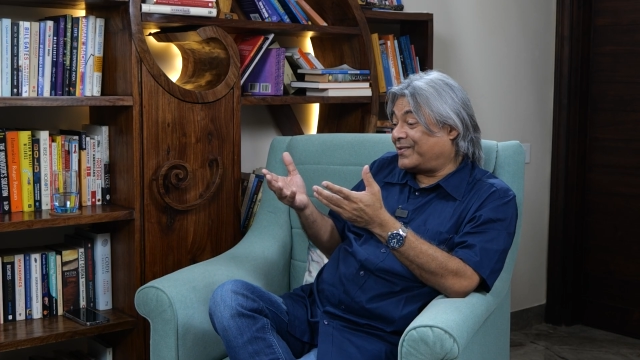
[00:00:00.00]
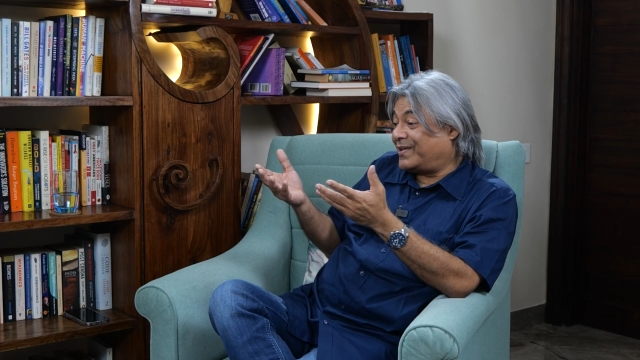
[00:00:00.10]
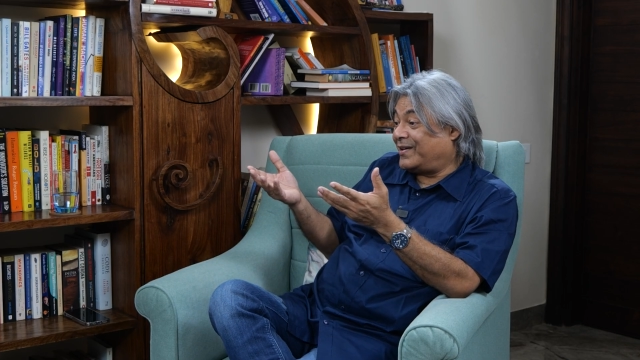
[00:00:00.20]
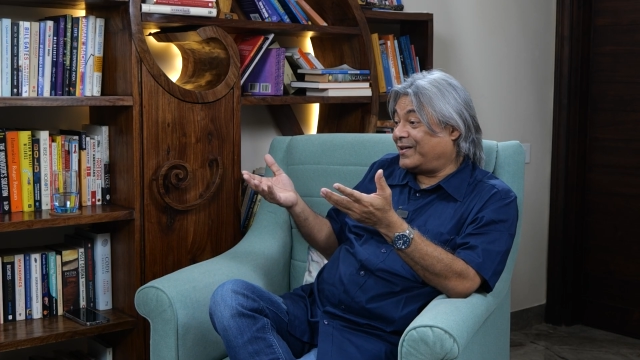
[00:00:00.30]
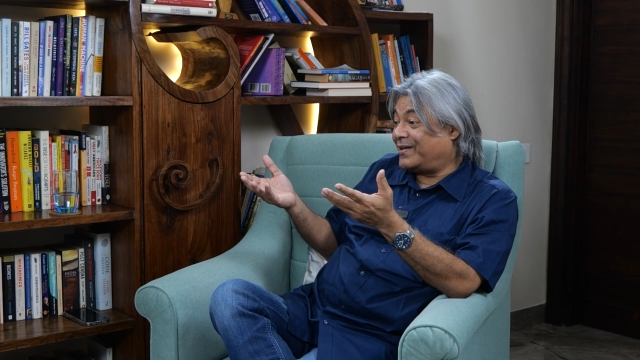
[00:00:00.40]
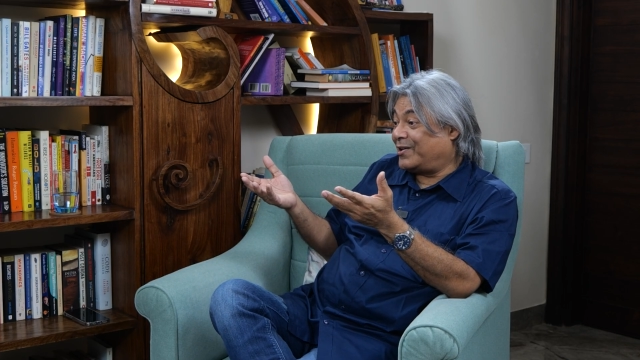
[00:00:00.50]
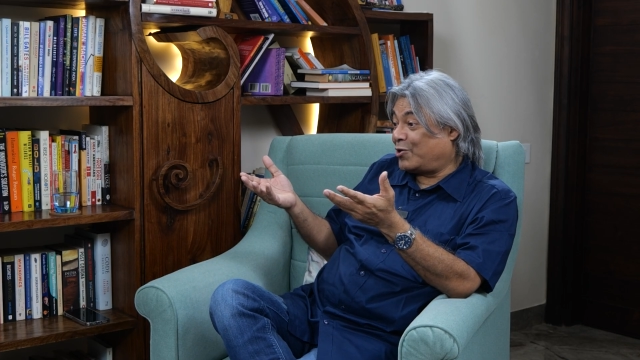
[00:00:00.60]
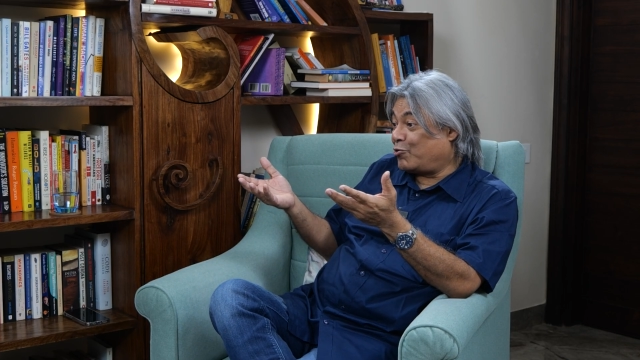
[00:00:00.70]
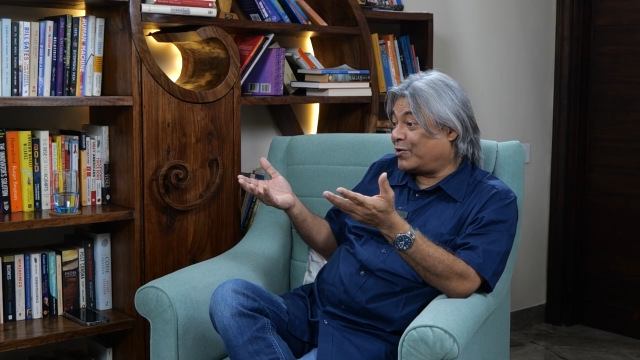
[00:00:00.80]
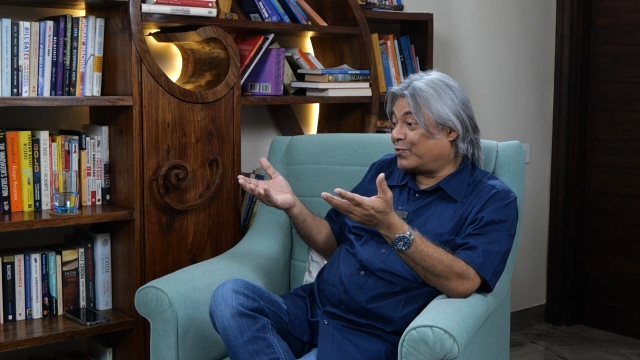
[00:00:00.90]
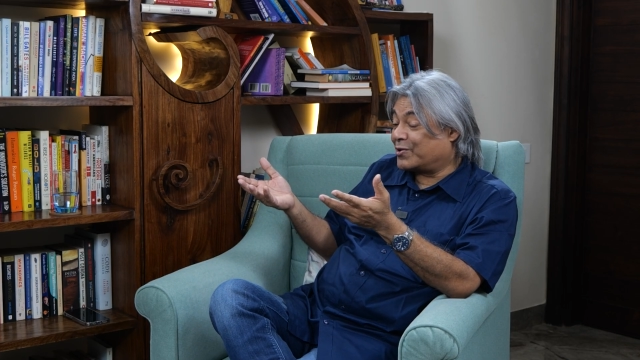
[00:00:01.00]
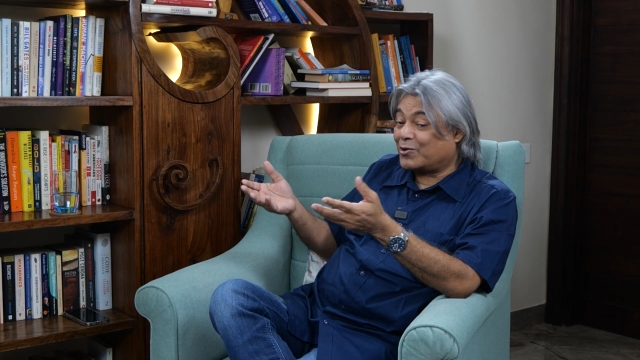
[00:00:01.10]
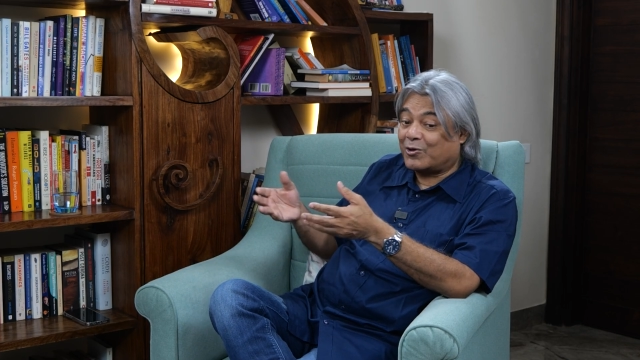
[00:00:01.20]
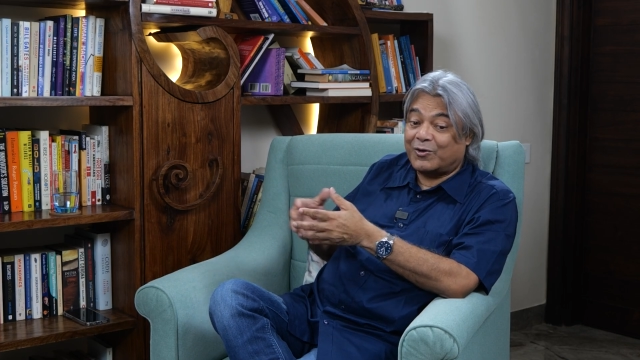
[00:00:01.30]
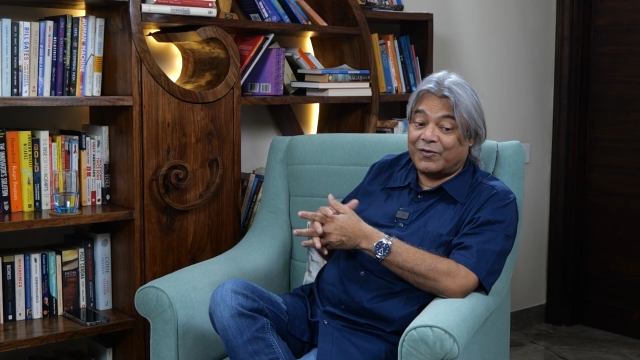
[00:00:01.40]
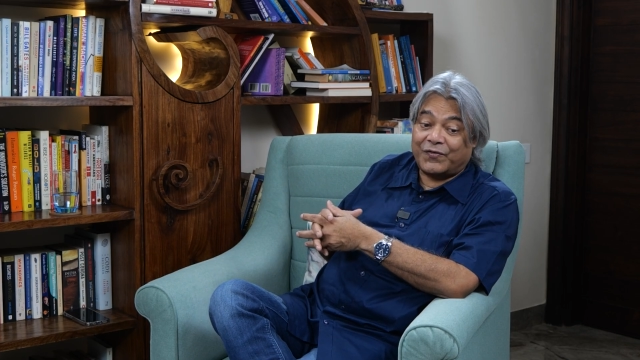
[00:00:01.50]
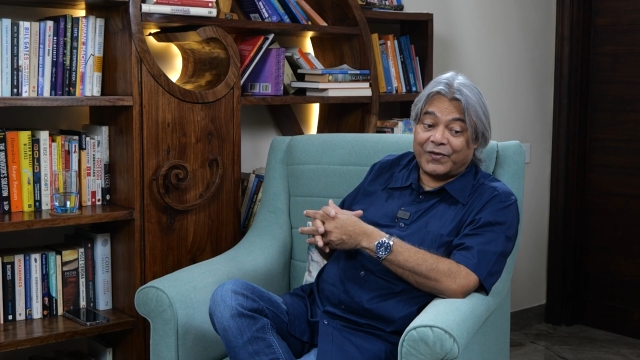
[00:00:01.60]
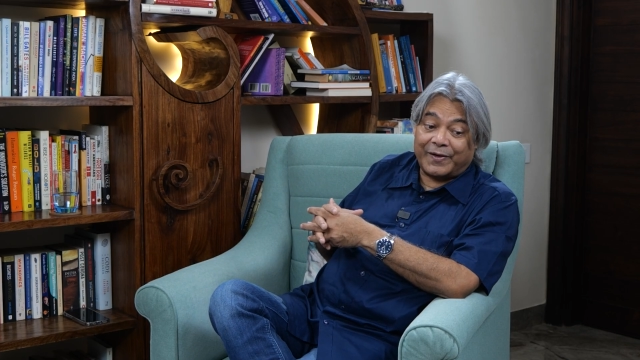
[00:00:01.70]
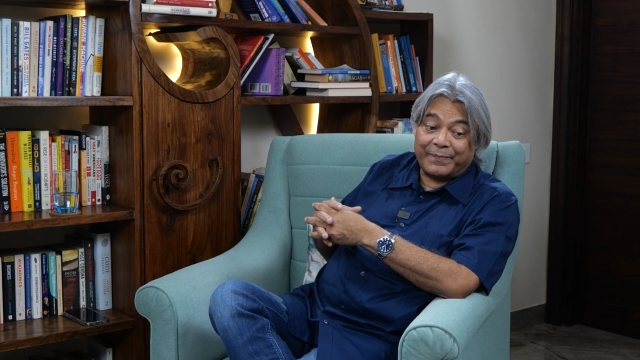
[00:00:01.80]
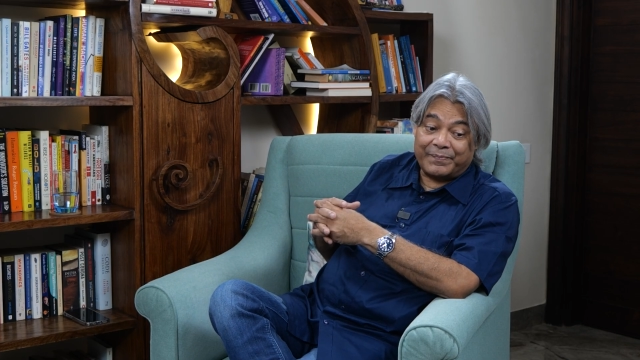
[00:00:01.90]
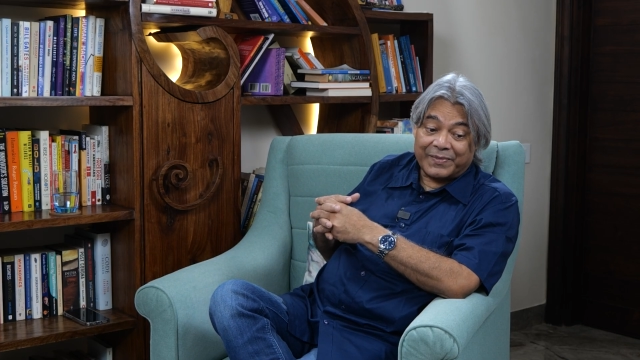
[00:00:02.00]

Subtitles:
In yoga we talk of